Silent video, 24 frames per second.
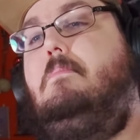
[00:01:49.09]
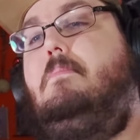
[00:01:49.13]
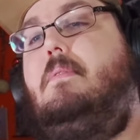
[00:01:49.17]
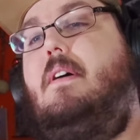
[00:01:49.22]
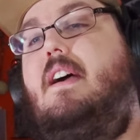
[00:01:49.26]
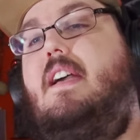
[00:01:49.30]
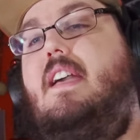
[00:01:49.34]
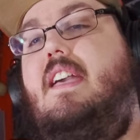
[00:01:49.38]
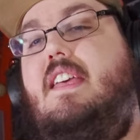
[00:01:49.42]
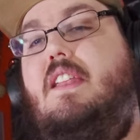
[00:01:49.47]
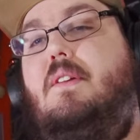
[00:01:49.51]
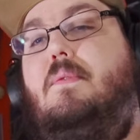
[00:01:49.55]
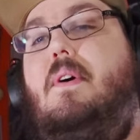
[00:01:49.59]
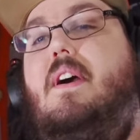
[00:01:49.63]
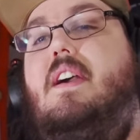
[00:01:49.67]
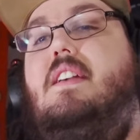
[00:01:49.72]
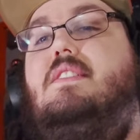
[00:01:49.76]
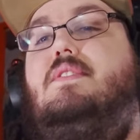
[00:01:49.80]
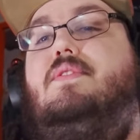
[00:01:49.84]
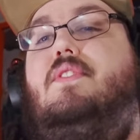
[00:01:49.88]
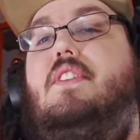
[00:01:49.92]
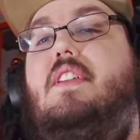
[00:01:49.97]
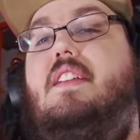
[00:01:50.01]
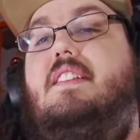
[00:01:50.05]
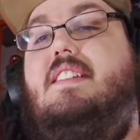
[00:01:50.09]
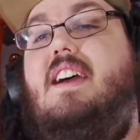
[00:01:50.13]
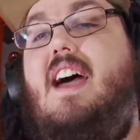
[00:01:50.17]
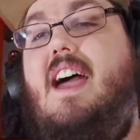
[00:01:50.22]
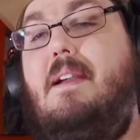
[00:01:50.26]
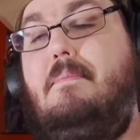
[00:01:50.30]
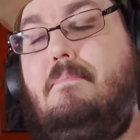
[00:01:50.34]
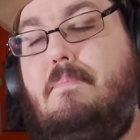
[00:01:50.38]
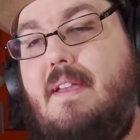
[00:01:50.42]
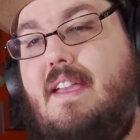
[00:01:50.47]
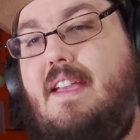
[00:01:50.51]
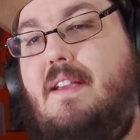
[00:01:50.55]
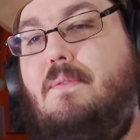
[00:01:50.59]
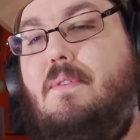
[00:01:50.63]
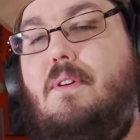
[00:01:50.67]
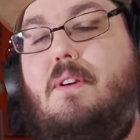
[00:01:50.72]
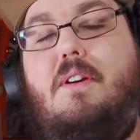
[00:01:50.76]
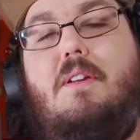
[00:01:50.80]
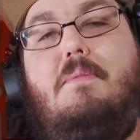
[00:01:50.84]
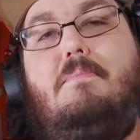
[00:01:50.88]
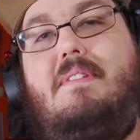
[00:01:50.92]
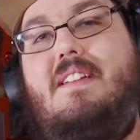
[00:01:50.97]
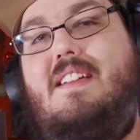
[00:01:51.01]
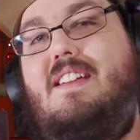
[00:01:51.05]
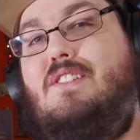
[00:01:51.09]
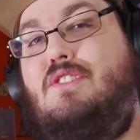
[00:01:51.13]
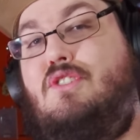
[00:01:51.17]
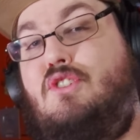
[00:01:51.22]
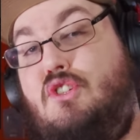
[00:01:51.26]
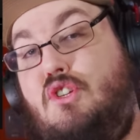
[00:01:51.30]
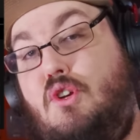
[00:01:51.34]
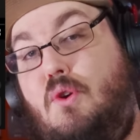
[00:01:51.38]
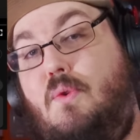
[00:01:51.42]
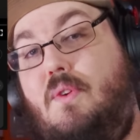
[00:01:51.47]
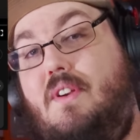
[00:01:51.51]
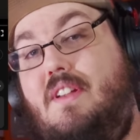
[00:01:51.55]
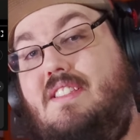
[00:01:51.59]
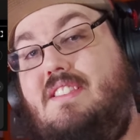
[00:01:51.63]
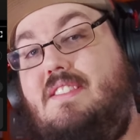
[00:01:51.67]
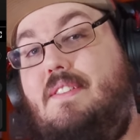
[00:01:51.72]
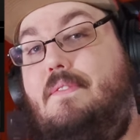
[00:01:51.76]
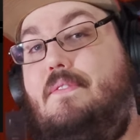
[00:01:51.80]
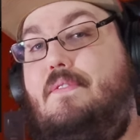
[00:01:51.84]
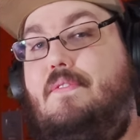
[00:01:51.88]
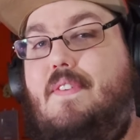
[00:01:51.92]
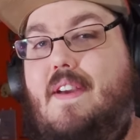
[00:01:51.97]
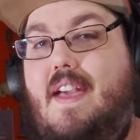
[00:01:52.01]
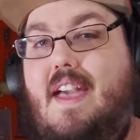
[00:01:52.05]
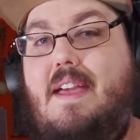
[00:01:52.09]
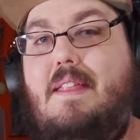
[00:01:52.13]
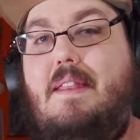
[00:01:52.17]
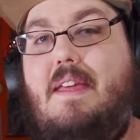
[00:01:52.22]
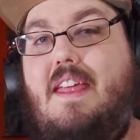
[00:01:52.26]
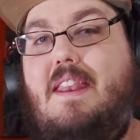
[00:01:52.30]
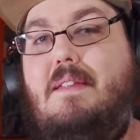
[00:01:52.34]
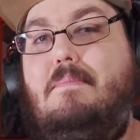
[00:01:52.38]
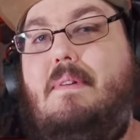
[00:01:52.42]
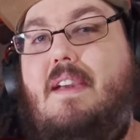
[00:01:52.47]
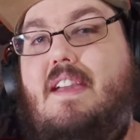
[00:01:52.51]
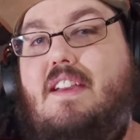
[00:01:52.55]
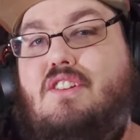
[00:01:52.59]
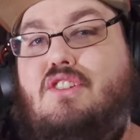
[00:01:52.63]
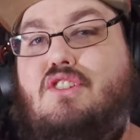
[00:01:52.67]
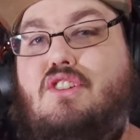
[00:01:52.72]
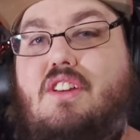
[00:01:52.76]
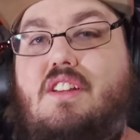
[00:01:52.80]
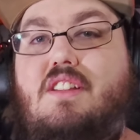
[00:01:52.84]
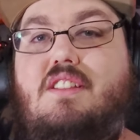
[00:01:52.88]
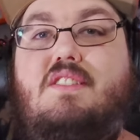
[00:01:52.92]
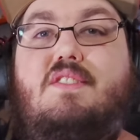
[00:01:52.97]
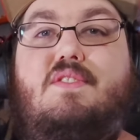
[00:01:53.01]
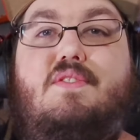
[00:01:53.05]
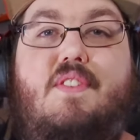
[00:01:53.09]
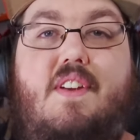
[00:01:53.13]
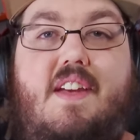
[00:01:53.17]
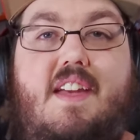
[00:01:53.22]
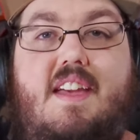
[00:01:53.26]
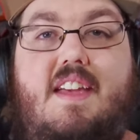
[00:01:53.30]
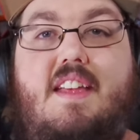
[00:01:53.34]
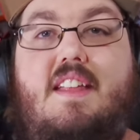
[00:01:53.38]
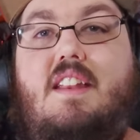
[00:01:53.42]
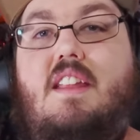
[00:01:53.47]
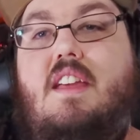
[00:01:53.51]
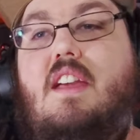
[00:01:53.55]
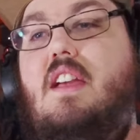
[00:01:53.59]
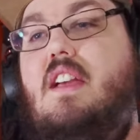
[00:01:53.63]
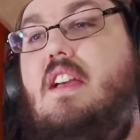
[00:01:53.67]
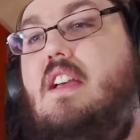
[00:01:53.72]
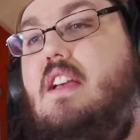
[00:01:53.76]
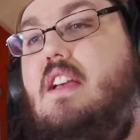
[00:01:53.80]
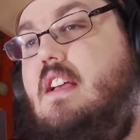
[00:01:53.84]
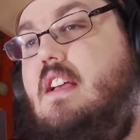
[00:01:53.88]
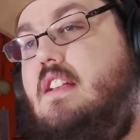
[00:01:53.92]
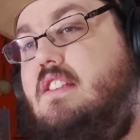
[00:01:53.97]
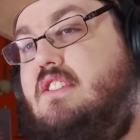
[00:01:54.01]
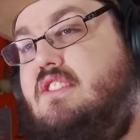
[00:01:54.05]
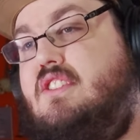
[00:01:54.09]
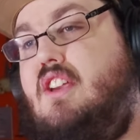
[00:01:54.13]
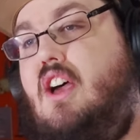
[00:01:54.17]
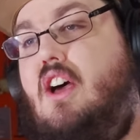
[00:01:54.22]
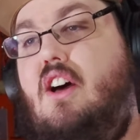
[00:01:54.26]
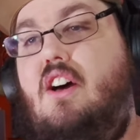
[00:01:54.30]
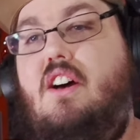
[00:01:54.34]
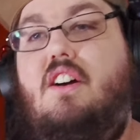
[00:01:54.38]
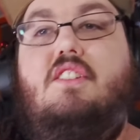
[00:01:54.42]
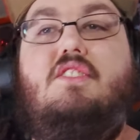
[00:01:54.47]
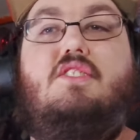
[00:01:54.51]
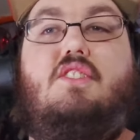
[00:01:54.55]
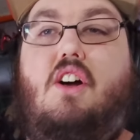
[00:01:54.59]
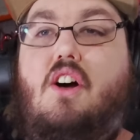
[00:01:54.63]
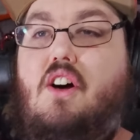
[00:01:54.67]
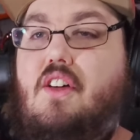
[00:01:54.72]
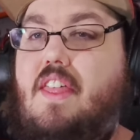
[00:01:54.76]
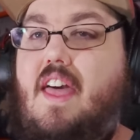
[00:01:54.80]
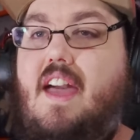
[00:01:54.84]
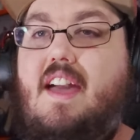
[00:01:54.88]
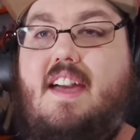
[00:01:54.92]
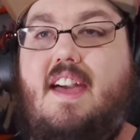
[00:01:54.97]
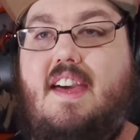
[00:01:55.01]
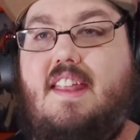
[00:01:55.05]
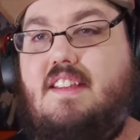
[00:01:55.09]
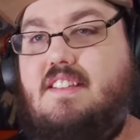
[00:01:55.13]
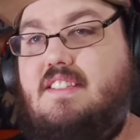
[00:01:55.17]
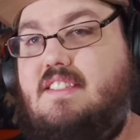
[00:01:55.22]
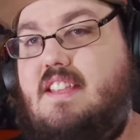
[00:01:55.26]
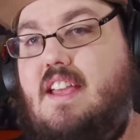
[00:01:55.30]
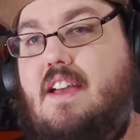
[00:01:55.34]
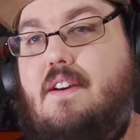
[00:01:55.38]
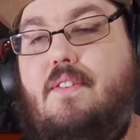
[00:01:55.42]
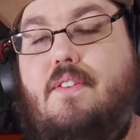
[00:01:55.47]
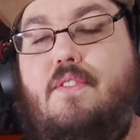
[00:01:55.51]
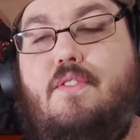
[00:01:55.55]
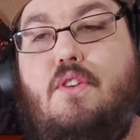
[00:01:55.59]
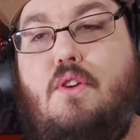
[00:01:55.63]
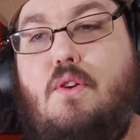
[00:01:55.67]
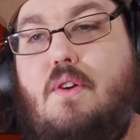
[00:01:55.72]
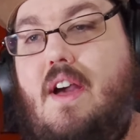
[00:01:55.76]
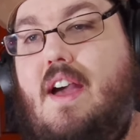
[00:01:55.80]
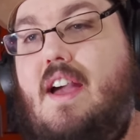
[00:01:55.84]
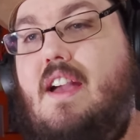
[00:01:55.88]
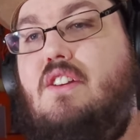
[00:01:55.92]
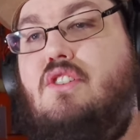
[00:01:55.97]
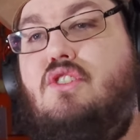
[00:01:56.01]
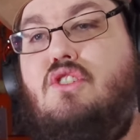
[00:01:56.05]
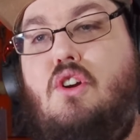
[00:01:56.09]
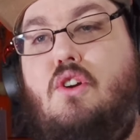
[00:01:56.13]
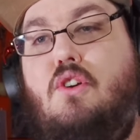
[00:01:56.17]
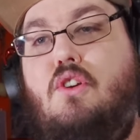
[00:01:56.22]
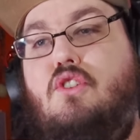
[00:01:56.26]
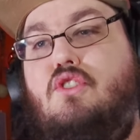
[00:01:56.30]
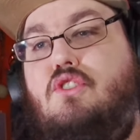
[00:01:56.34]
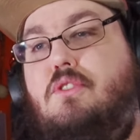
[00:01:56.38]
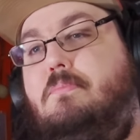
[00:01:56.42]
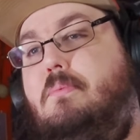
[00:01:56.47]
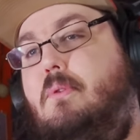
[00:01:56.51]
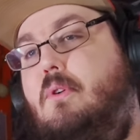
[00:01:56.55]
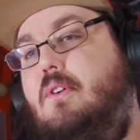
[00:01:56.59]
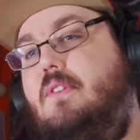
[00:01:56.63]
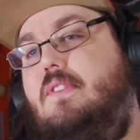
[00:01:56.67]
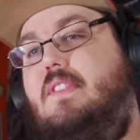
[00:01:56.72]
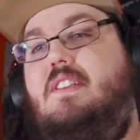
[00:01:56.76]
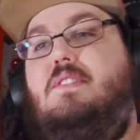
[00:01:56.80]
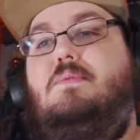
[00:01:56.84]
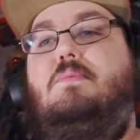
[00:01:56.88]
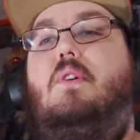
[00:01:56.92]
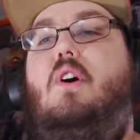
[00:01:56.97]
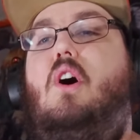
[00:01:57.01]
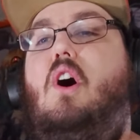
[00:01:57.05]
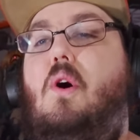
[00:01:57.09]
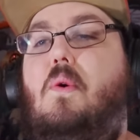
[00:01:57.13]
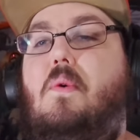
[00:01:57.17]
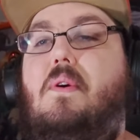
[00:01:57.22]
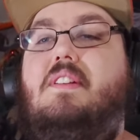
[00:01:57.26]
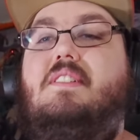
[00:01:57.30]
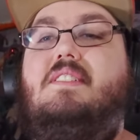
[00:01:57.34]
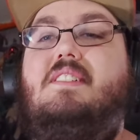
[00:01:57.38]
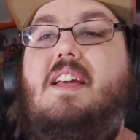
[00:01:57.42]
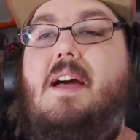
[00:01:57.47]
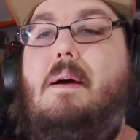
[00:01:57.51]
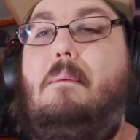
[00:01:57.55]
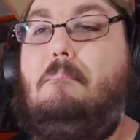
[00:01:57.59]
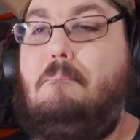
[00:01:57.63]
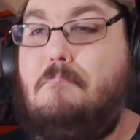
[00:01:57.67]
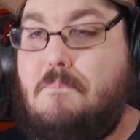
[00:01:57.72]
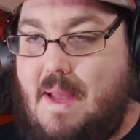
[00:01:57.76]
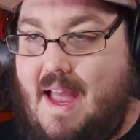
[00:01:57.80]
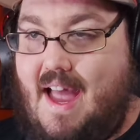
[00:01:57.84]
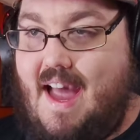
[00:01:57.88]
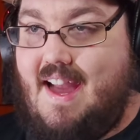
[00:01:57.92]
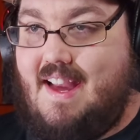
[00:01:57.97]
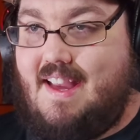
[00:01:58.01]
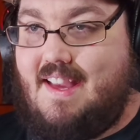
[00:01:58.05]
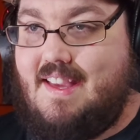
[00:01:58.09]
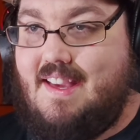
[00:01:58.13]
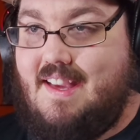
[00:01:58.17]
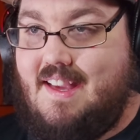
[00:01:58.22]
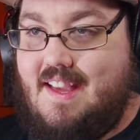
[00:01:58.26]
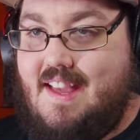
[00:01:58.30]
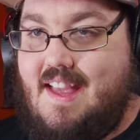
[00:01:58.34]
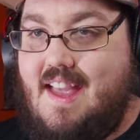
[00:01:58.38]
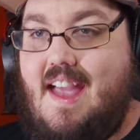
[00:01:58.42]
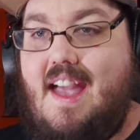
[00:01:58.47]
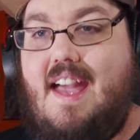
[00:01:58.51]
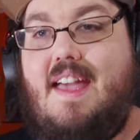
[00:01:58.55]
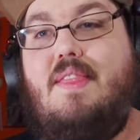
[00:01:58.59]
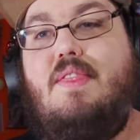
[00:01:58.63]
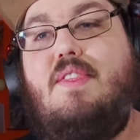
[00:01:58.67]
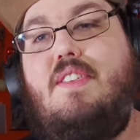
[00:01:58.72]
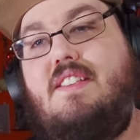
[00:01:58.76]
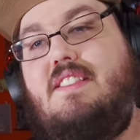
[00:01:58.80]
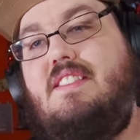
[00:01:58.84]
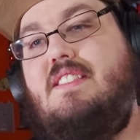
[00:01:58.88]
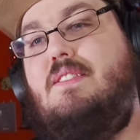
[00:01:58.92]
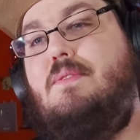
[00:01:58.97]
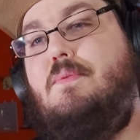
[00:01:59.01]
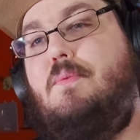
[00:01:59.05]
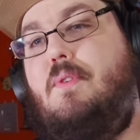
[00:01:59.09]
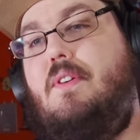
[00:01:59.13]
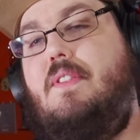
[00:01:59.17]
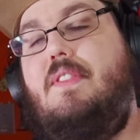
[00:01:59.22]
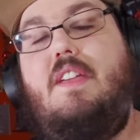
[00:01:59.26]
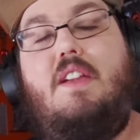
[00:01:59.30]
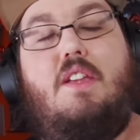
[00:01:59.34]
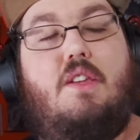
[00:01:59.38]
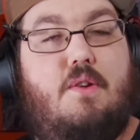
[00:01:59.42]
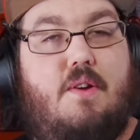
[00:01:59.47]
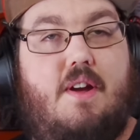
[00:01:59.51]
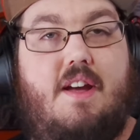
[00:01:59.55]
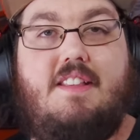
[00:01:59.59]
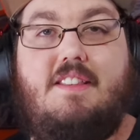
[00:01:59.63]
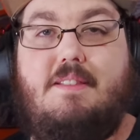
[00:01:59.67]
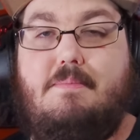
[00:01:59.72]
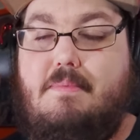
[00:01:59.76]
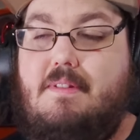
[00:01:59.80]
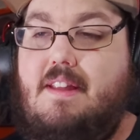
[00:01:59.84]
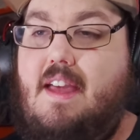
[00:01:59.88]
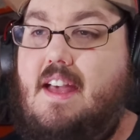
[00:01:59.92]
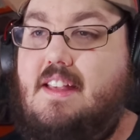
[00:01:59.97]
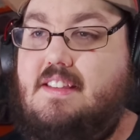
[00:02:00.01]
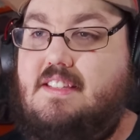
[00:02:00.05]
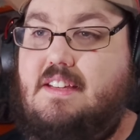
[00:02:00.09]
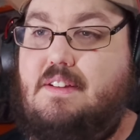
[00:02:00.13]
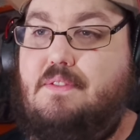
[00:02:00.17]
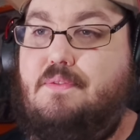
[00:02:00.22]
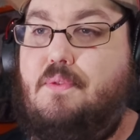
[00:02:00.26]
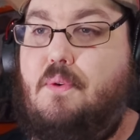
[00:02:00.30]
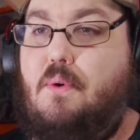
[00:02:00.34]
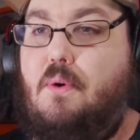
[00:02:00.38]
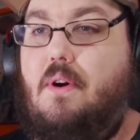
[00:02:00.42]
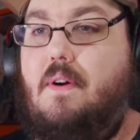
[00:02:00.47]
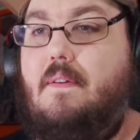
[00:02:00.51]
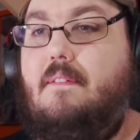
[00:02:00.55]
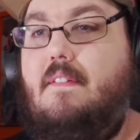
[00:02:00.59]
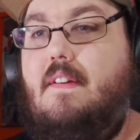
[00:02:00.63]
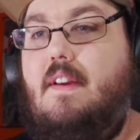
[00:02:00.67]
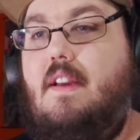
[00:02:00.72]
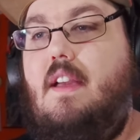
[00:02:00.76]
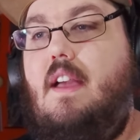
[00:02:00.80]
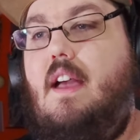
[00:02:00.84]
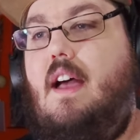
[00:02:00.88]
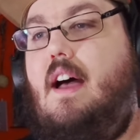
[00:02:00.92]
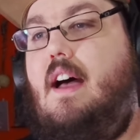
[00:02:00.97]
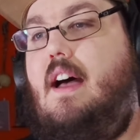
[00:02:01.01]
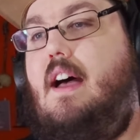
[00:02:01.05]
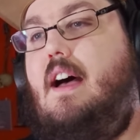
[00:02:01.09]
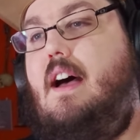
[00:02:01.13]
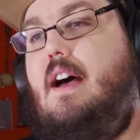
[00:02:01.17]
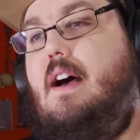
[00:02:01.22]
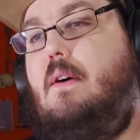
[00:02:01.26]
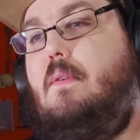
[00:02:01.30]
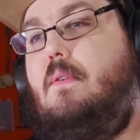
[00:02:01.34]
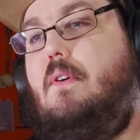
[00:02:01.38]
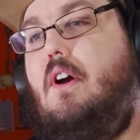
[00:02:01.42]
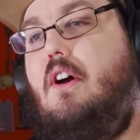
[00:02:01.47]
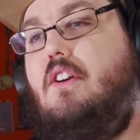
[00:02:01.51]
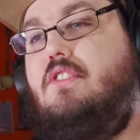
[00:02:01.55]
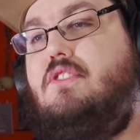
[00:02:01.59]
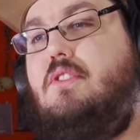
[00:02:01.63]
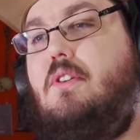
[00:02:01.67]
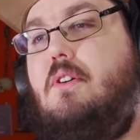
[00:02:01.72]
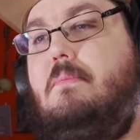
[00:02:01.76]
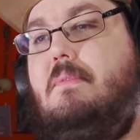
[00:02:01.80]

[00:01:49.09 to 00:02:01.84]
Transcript: But anyways, for the time being, we're going to be enjoying some fan animations, fan songs, all that kind of stuff. If you guys show your support, these will always come back. And this is one that you guys have been asking for. We're also